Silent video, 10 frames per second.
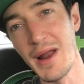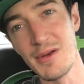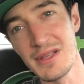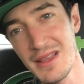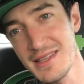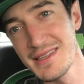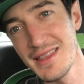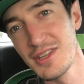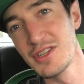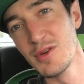when I was
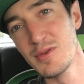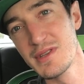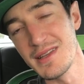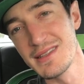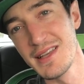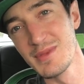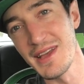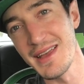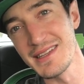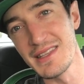listing the shoes, it seems
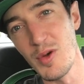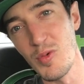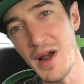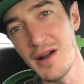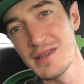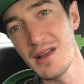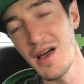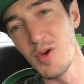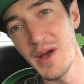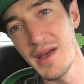like it's the rarest
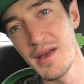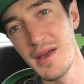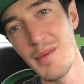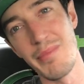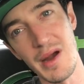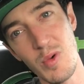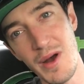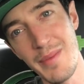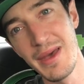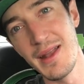colorway by
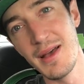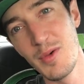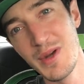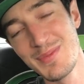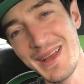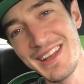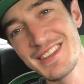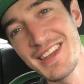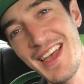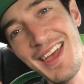quite a bit, which
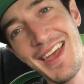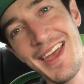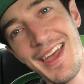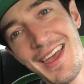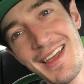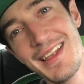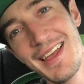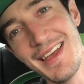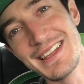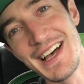means
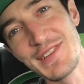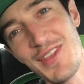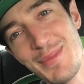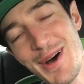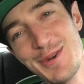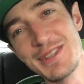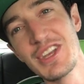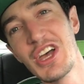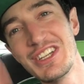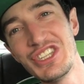sells for the
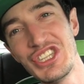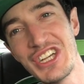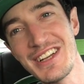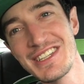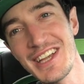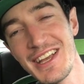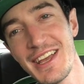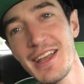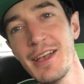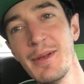most.
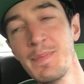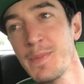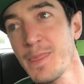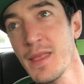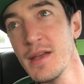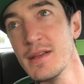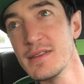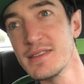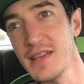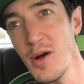Cha-ching!
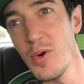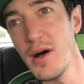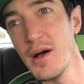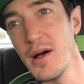So,